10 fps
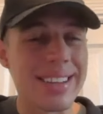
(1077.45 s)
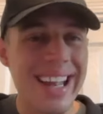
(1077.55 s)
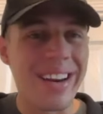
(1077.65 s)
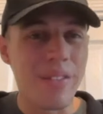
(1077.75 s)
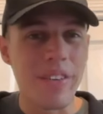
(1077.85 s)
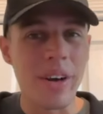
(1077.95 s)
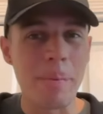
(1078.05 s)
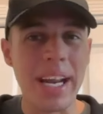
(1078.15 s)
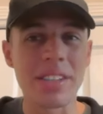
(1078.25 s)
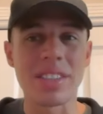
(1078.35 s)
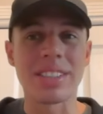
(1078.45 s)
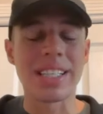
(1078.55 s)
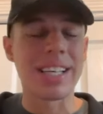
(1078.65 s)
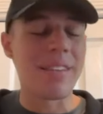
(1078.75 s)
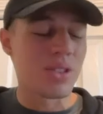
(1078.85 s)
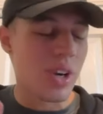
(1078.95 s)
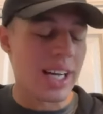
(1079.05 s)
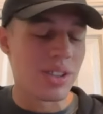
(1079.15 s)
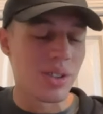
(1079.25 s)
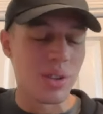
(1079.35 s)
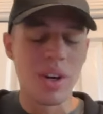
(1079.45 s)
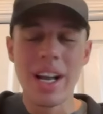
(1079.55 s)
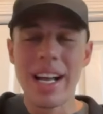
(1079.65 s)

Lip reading: thank you for your patience as I've tried to